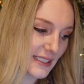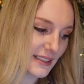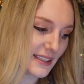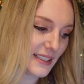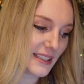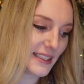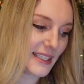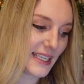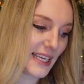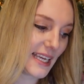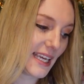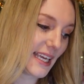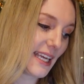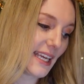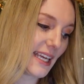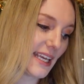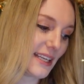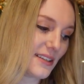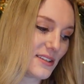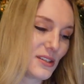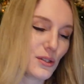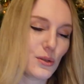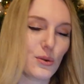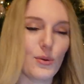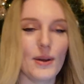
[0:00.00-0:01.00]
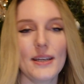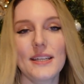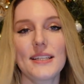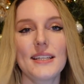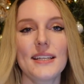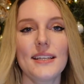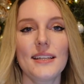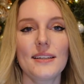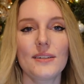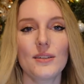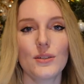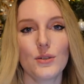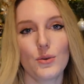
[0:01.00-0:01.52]
The year is
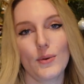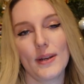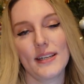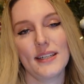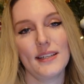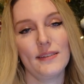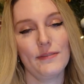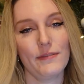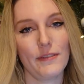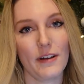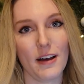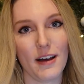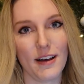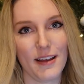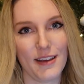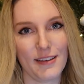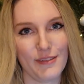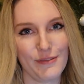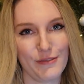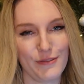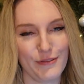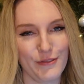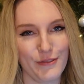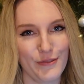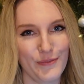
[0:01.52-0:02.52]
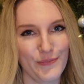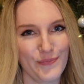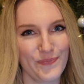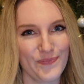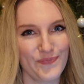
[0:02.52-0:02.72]
2025.